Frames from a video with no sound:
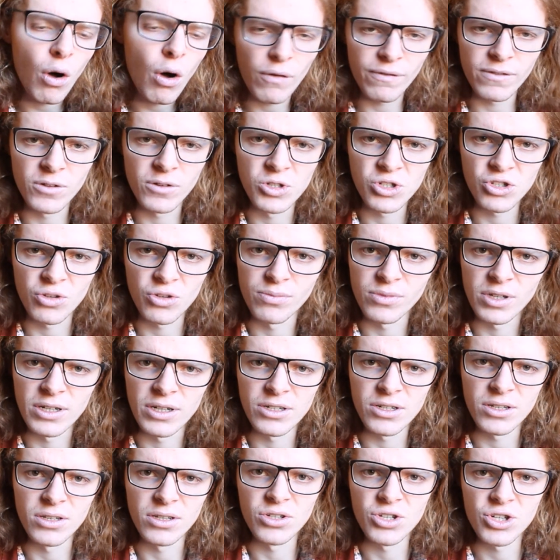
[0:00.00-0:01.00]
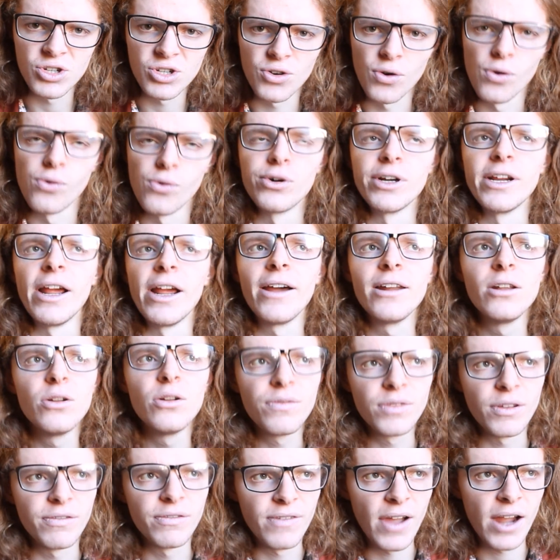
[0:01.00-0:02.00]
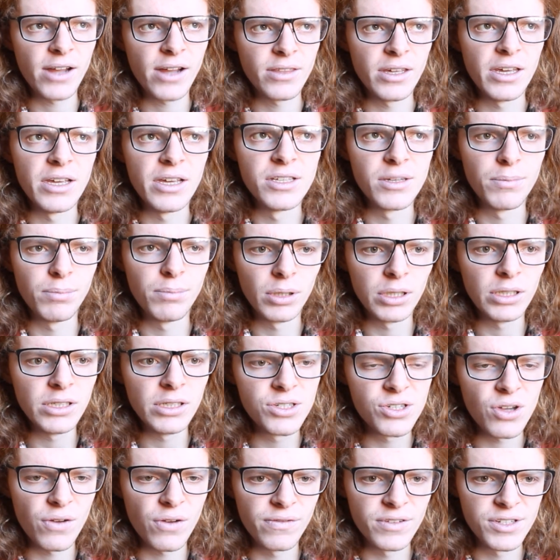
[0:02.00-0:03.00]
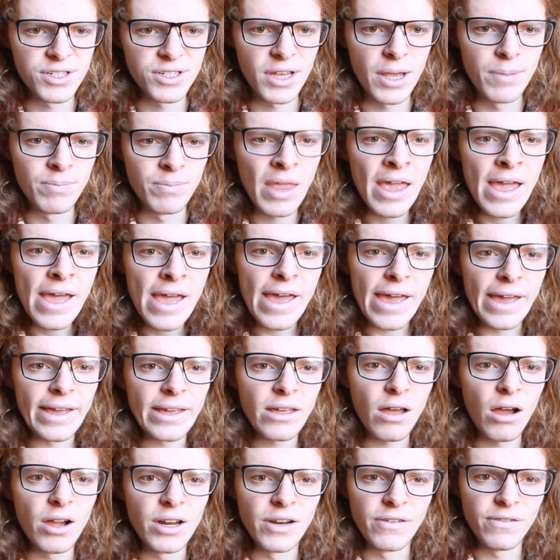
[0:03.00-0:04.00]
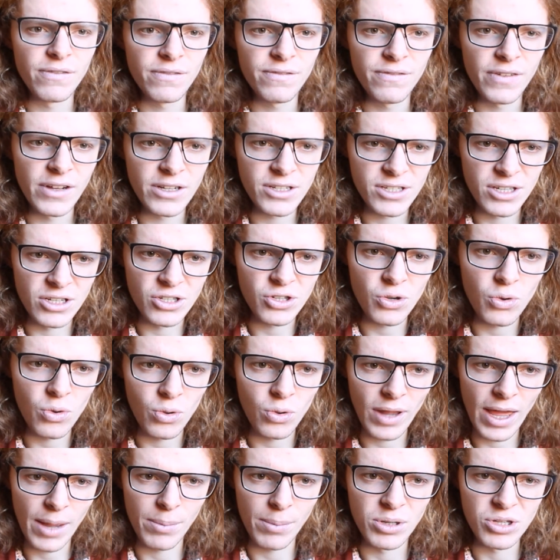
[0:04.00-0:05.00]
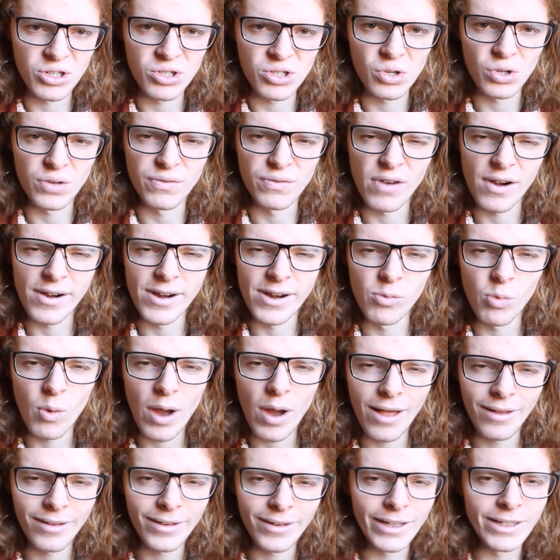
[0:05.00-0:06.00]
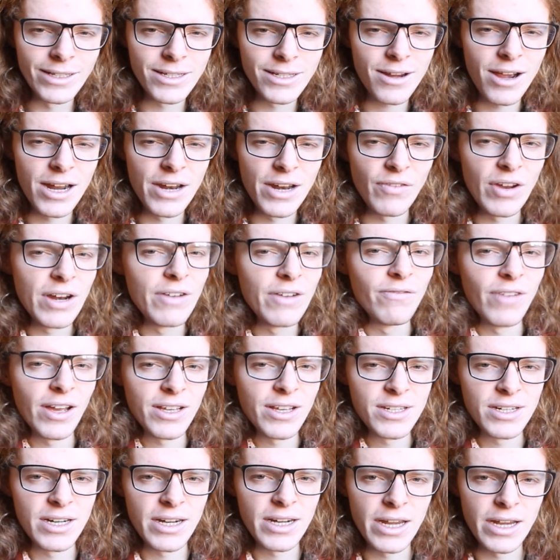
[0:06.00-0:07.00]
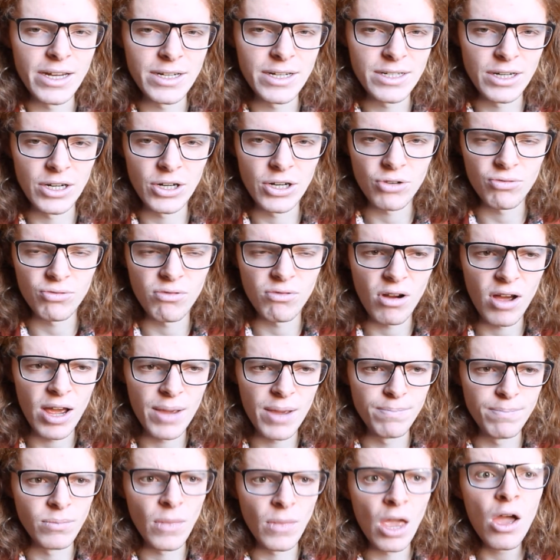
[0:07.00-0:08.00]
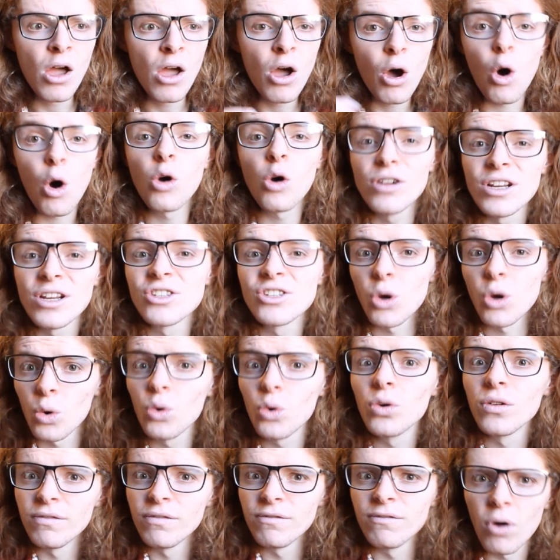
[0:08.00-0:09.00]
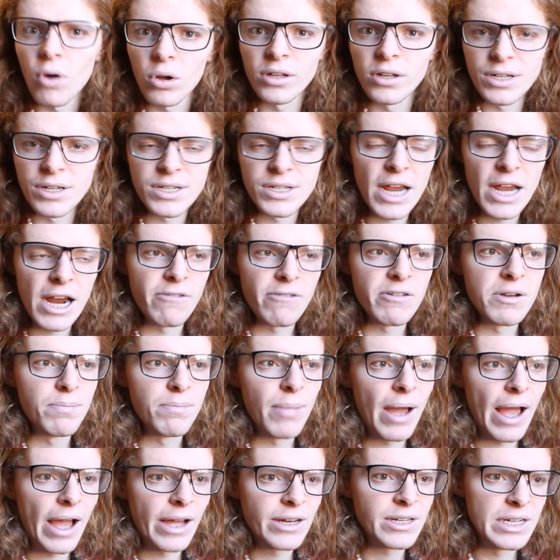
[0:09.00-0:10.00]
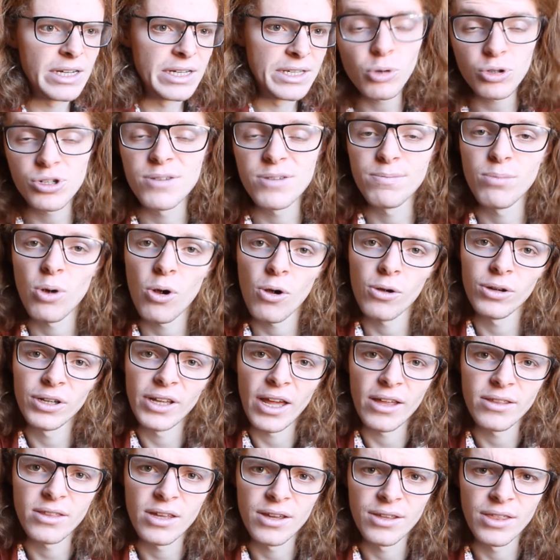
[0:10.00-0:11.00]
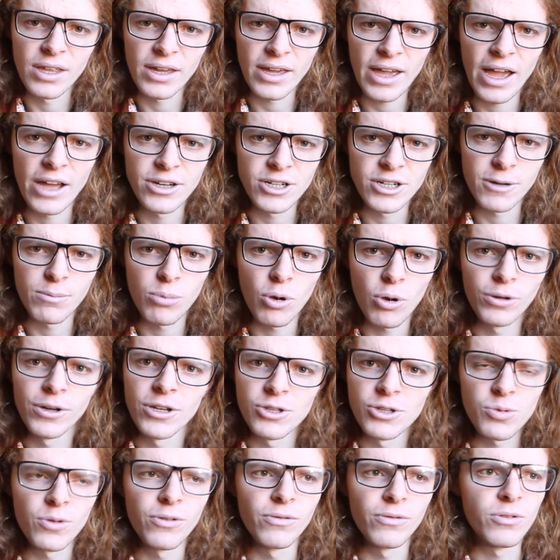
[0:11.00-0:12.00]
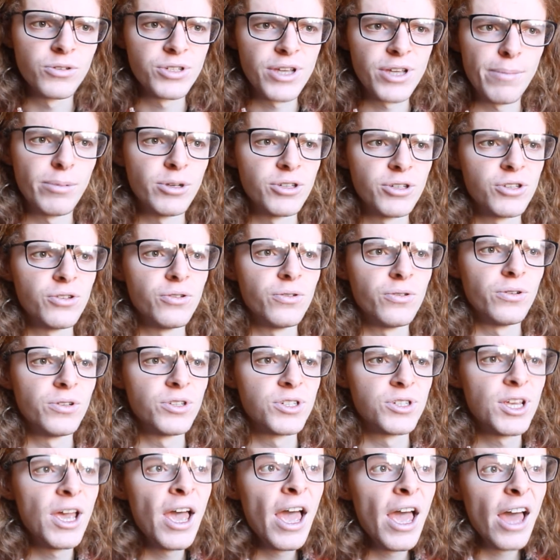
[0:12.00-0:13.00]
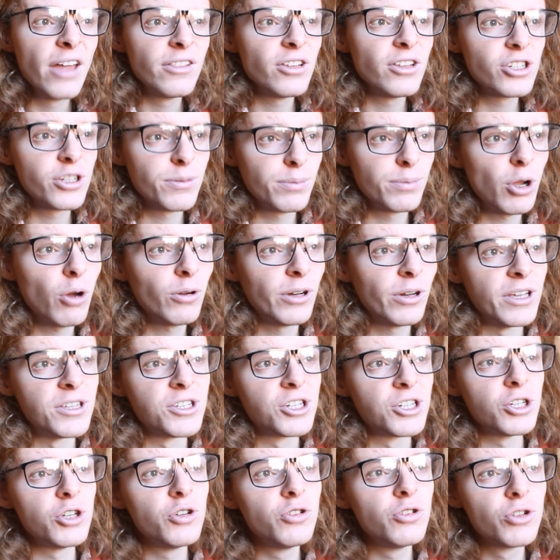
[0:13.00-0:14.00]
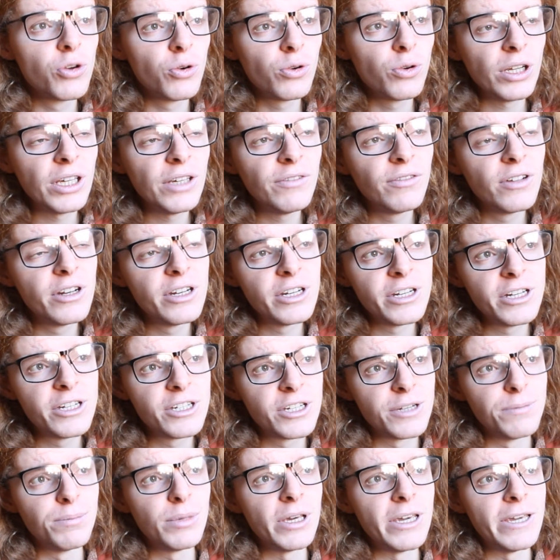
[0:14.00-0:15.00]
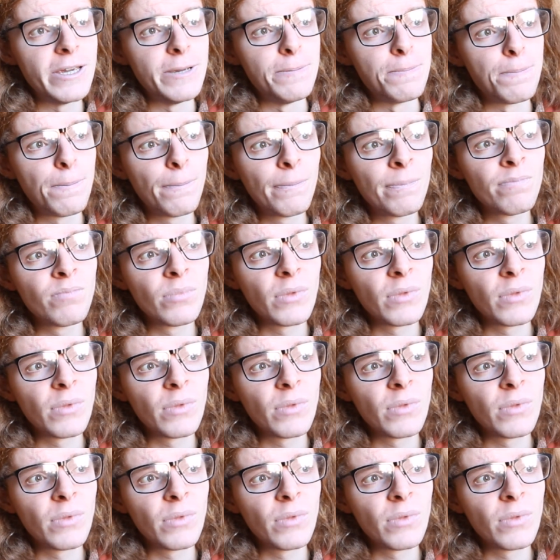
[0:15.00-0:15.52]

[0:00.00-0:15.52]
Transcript: offers something to this story. I love the fact that he's a police officer. It kind of fits this whole episode very well. He's kind of investigating crime on his own voluntary bat. Most importantly, I think that Cadoc Point is one of those episodes that, to be honest, you don't even need to be